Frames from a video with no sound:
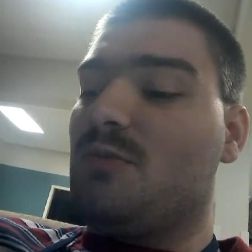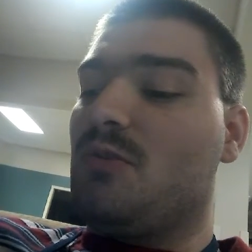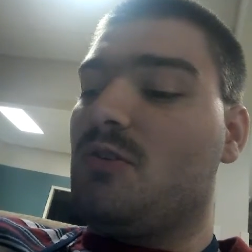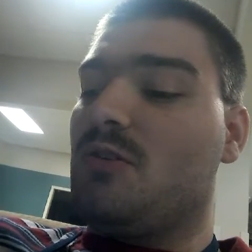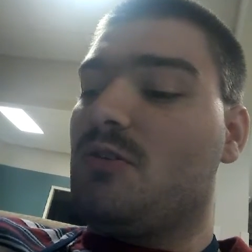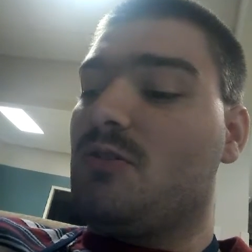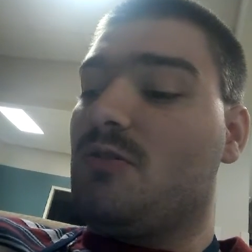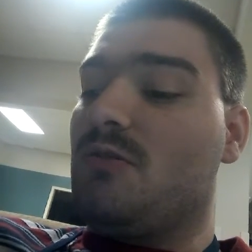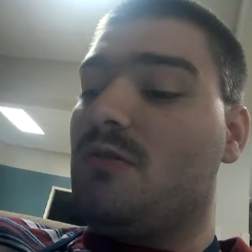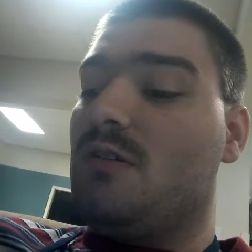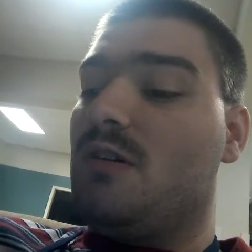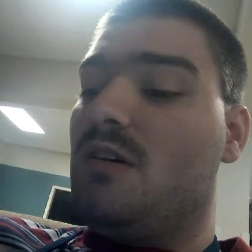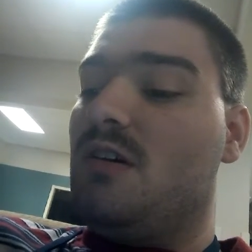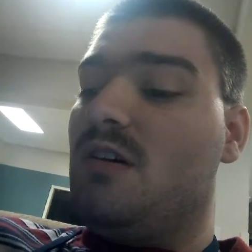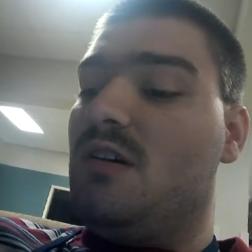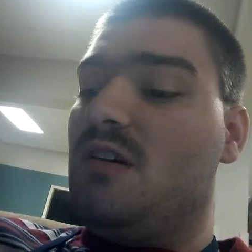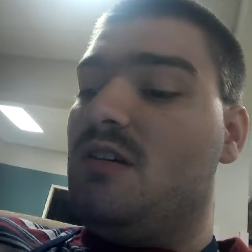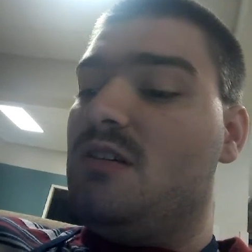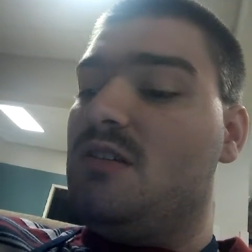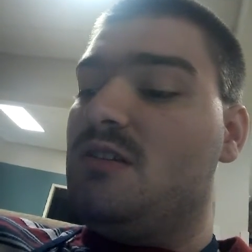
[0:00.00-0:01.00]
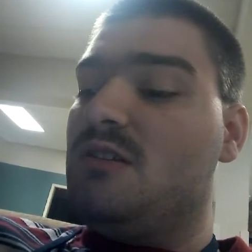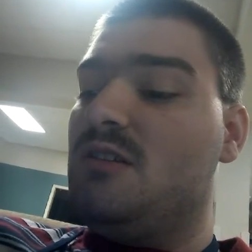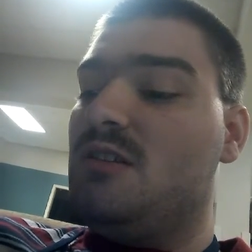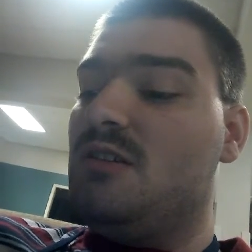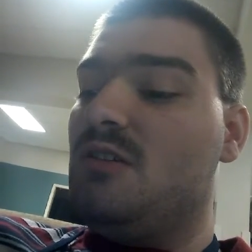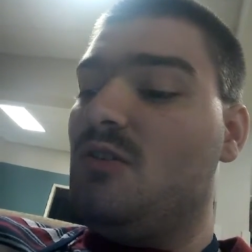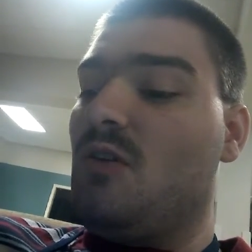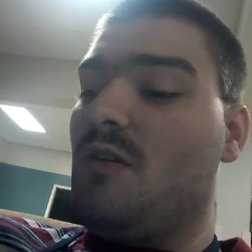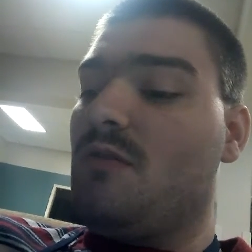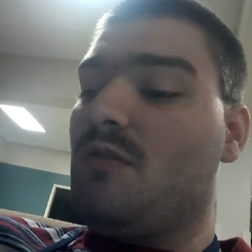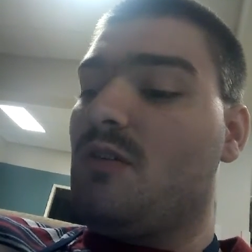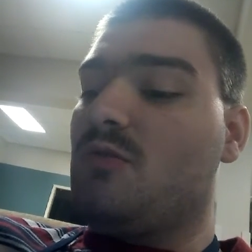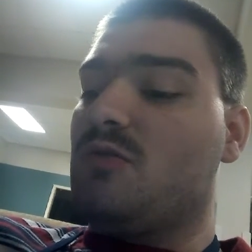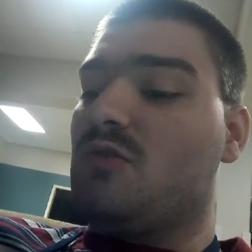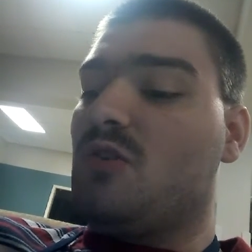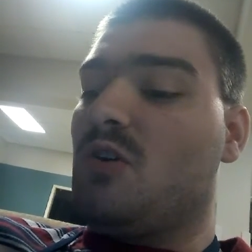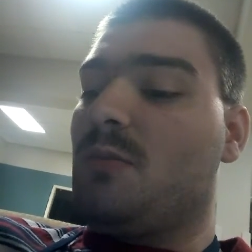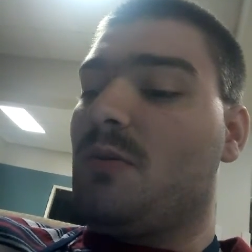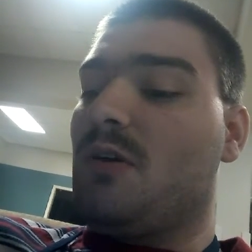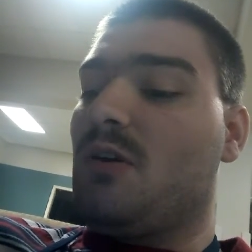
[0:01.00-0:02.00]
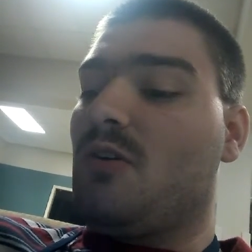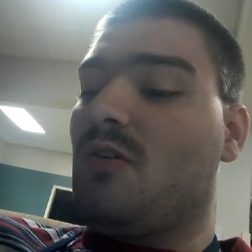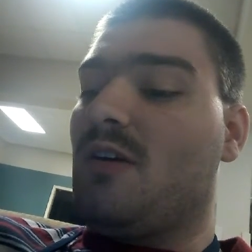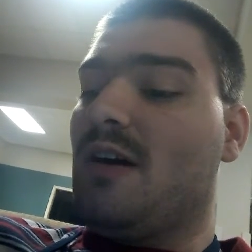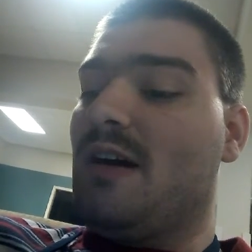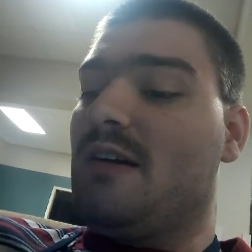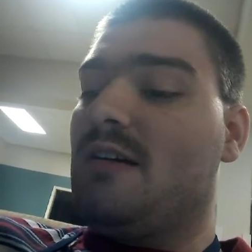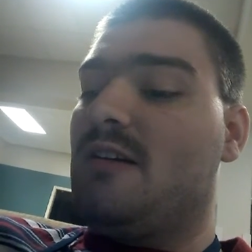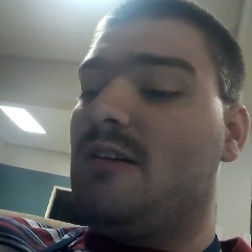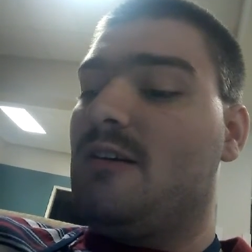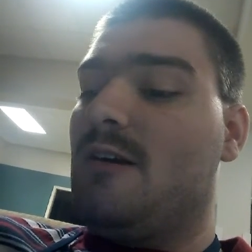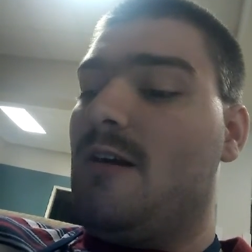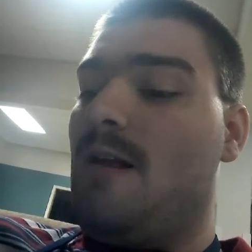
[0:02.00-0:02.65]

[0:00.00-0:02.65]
portal. She knew everything was going to be alright.